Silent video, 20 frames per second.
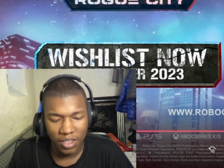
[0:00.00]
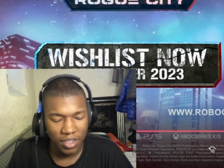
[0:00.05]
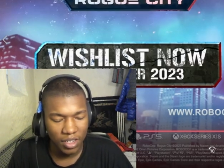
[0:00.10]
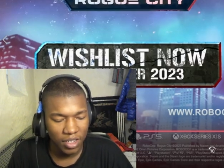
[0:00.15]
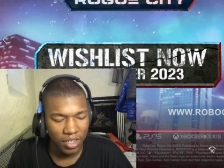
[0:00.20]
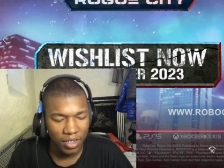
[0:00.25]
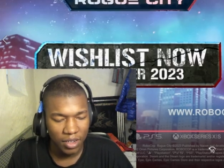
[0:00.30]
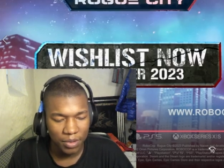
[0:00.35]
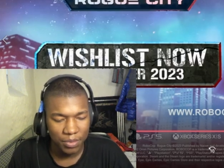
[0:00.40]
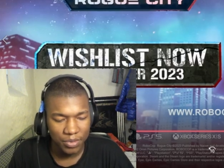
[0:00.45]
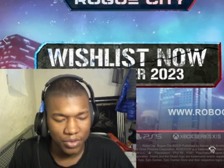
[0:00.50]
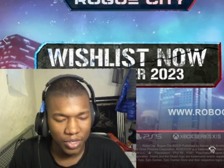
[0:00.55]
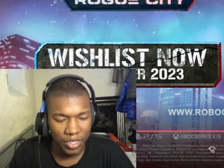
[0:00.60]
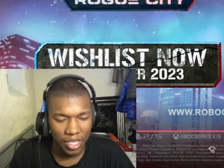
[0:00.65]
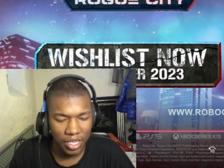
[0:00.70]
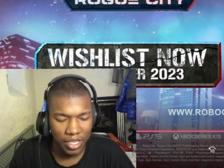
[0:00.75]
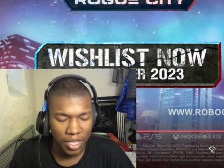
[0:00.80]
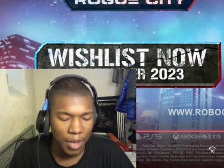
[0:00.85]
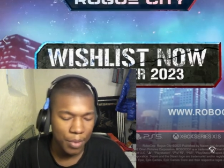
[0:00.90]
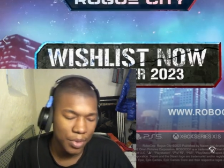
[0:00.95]
So
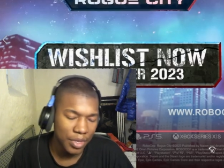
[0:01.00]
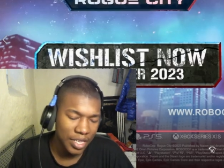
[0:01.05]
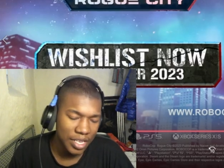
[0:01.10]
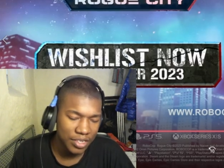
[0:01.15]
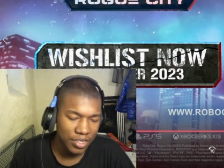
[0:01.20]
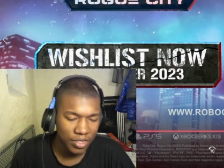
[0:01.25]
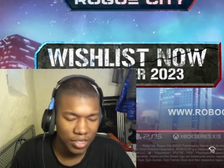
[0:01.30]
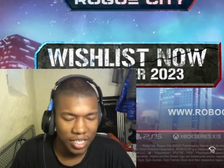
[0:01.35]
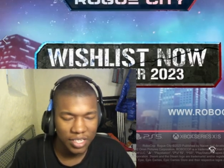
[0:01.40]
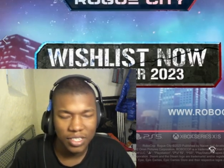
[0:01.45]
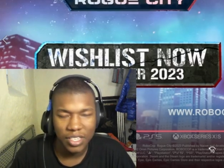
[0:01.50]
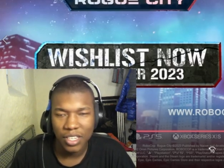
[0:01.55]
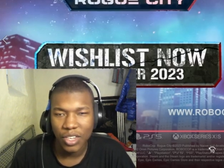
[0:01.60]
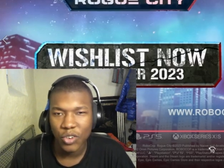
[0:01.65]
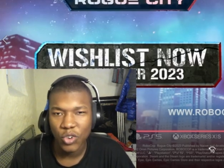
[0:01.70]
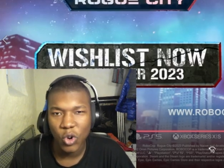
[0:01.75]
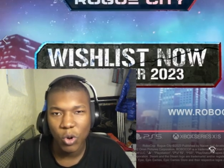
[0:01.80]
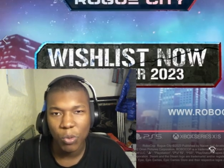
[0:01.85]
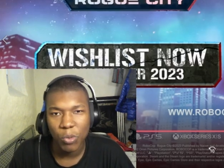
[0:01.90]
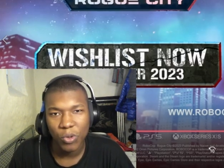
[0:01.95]
that, I mean, that's
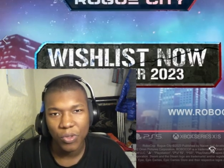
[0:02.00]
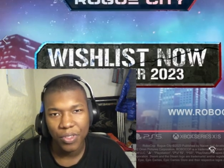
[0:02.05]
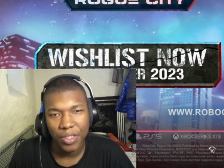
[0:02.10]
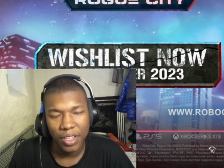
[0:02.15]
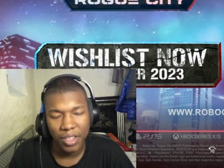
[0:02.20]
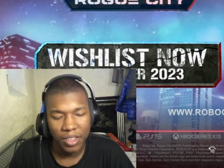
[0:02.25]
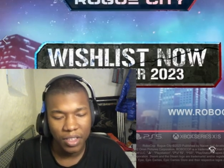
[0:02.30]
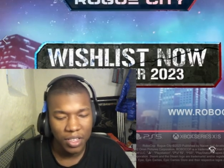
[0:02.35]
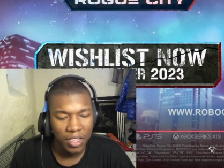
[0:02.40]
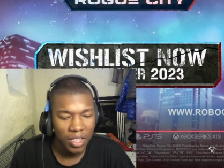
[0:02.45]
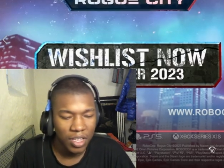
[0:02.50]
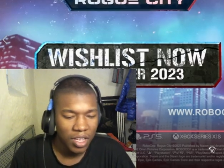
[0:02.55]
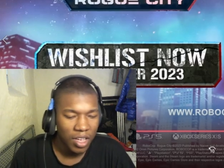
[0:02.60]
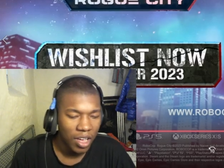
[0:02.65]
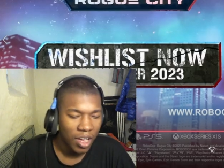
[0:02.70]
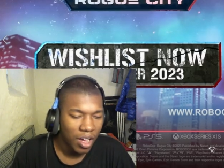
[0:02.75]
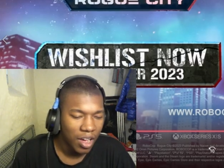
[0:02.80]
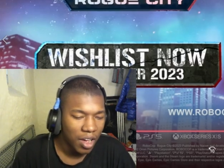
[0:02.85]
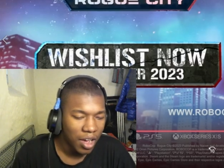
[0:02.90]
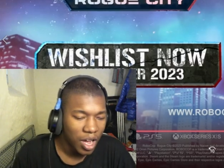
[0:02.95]
like a normal thing.
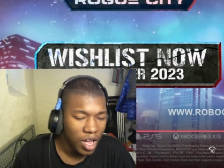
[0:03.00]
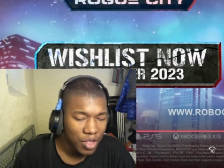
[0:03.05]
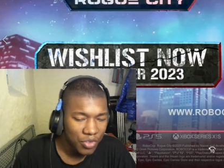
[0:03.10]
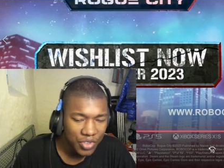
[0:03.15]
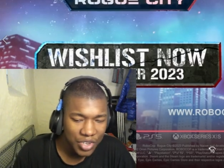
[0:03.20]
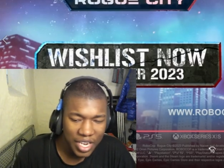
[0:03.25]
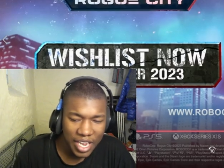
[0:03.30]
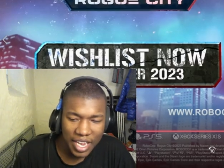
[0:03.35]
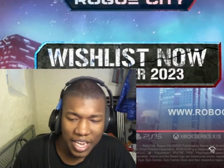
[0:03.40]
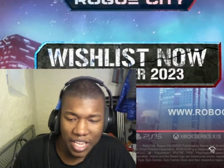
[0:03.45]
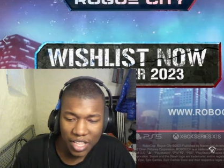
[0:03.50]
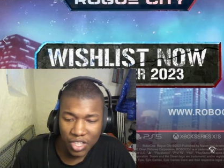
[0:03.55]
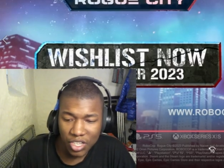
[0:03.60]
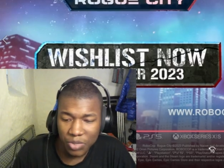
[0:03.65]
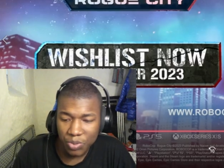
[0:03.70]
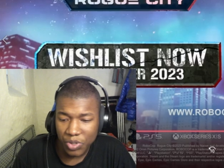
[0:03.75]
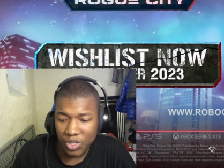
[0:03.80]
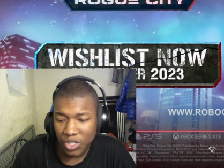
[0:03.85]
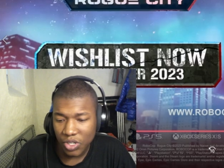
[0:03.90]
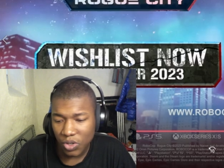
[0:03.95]
Other than that, it
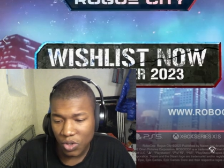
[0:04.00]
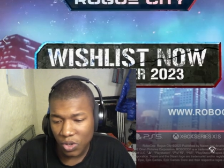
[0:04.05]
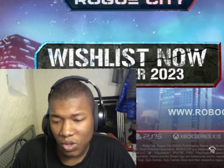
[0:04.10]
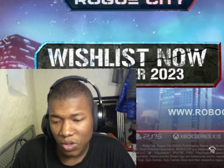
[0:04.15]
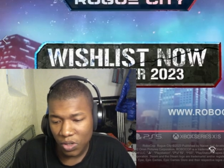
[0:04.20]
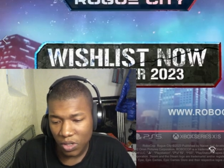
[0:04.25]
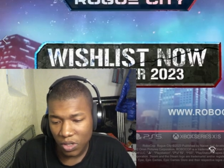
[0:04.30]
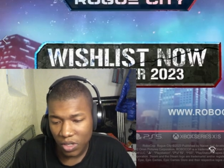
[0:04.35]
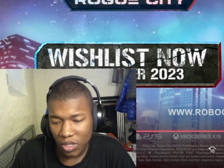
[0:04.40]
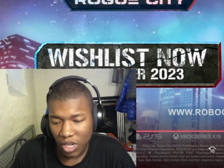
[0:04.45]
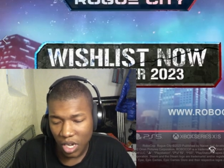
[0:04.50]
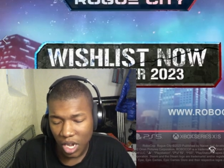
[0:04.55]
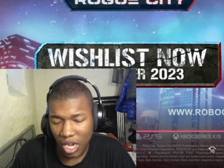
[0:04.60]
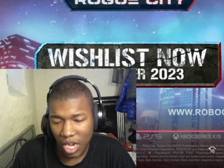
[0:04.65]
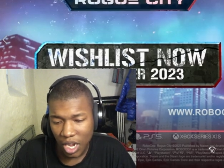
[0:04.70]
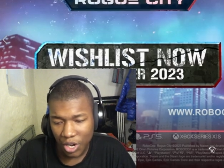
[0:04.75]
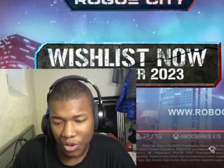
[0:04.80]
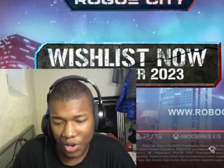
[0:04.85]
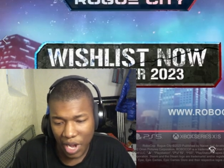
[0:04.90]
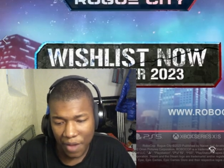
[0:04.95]
looks pretty cool.
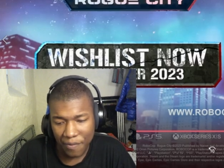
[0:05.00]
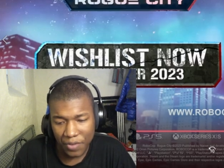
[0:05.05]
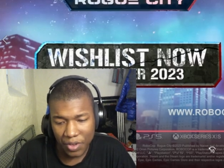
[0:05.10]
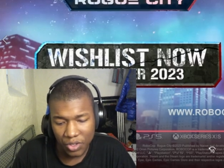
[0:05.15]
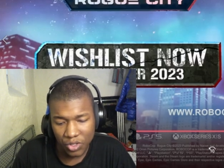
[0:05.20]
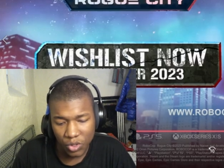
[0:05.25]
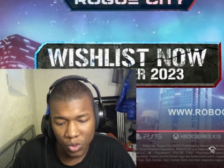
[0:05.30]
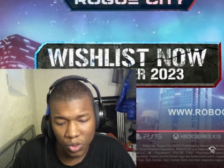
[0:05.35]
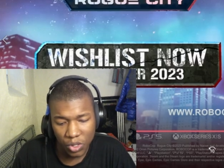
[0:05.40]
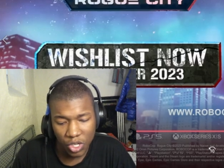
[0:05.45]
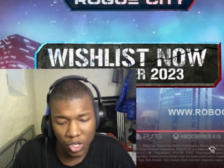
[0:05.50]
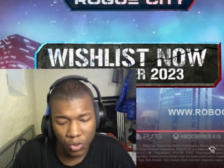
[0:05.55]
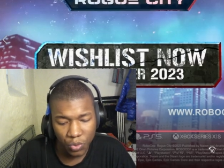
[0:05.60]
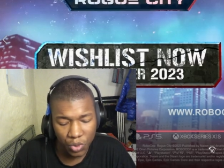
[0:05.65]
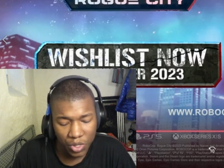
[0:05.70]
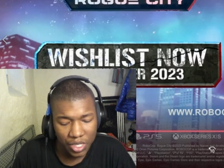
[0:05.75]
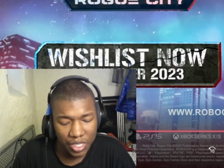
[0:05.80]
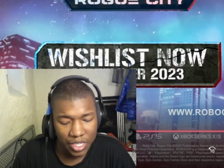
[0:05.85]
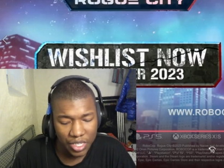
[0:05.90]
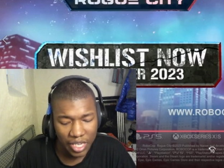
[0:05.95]
Graphics do look
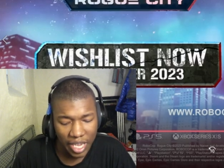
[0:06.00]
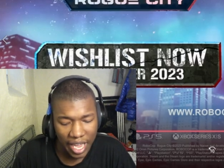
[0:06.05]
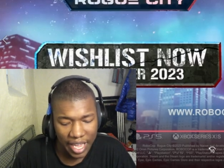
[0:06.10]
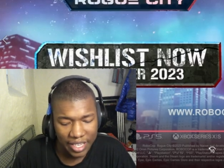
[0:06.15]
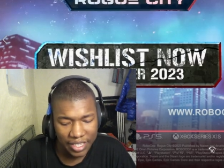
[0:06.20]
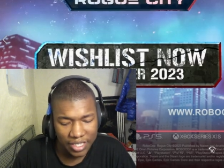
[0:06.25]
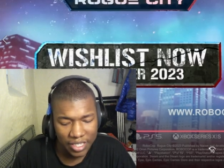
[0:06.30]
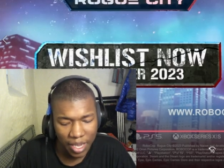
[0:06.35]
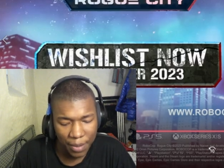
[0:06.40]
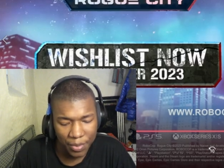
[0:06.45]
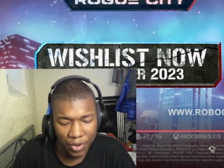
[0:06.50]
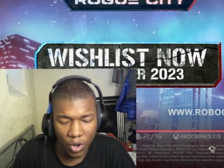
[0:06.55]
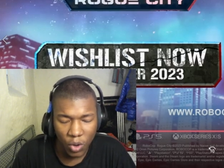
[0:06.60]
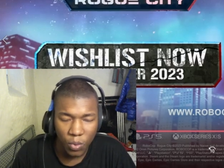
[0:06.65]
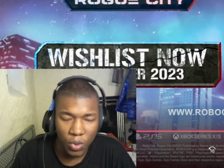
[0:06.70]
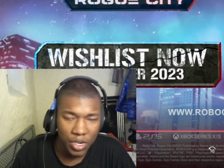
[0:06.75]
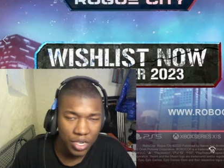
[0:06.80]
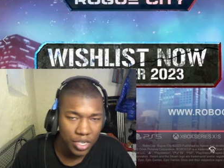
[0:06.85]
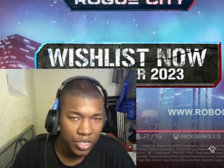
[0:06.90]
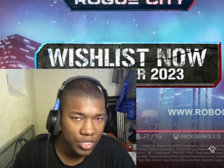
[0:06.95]
really nice. I mean,
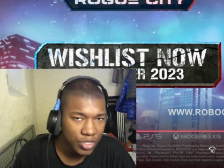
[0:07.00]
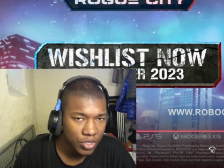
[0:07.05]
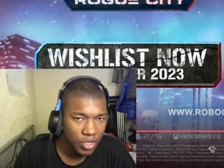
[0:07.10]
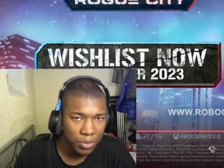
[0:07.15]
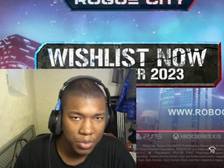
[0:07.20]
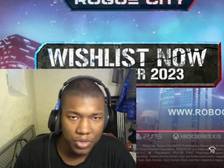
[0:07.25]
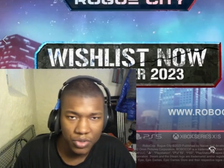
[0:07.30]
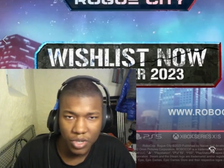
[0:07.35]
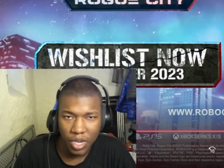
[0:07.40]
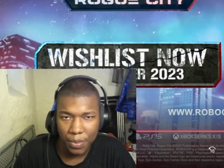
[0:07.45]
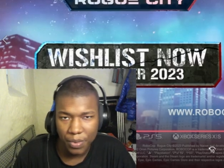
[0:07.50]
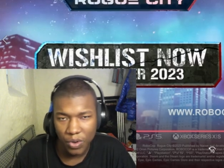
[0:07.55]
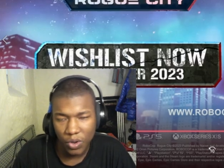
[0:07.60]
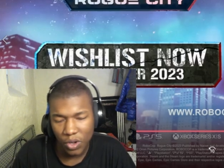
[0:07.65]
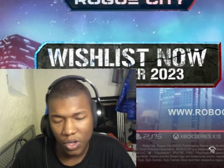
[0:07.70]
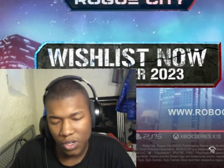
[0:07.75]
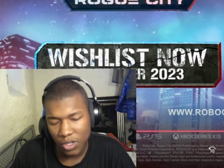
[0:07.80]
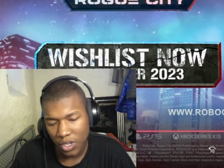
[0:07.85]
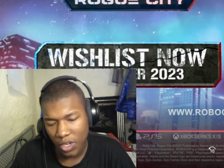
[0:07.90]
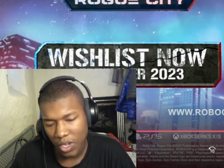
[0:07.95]
no wonder it's gonna be dropping
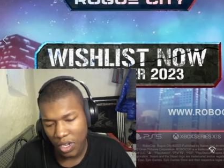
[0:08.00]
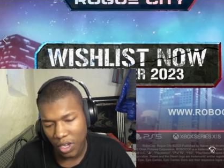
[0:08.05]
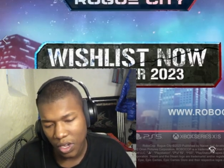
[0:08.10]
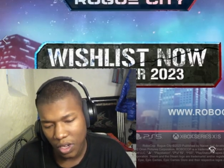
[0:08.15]
on